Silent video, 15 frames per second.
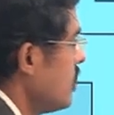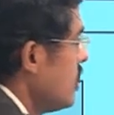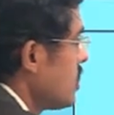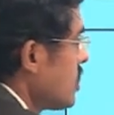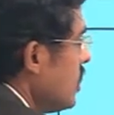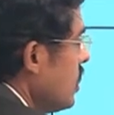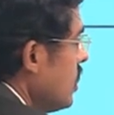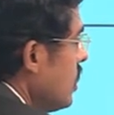
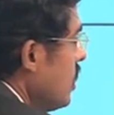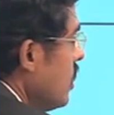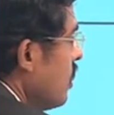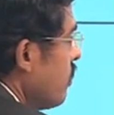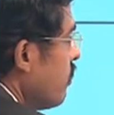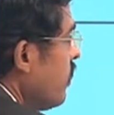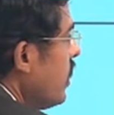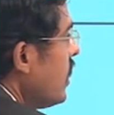this
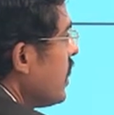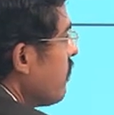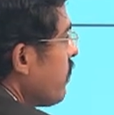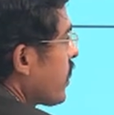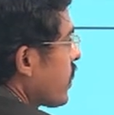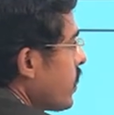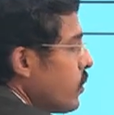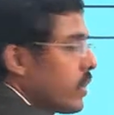field
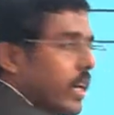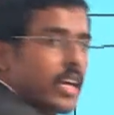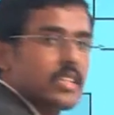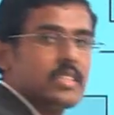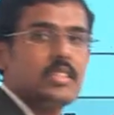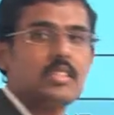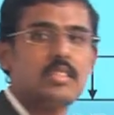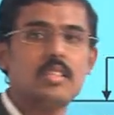effective
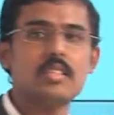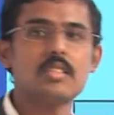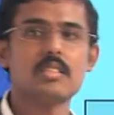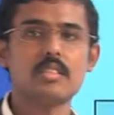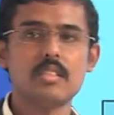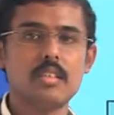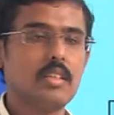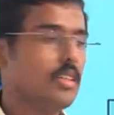
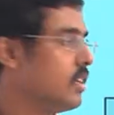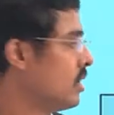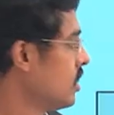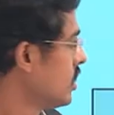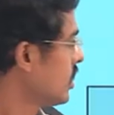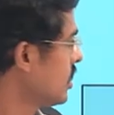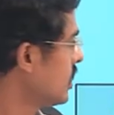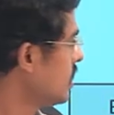transistors.
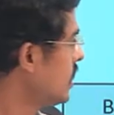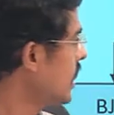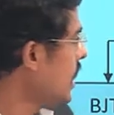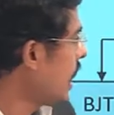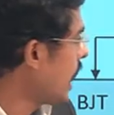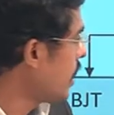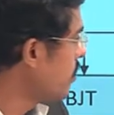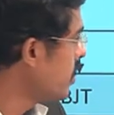
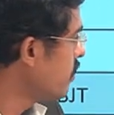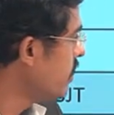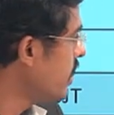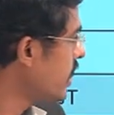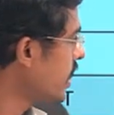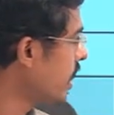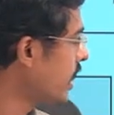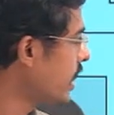There I am
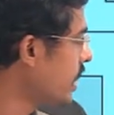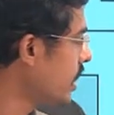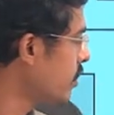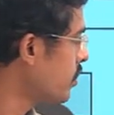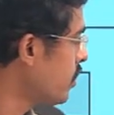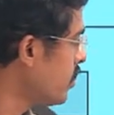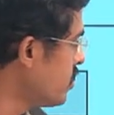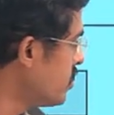dividing again into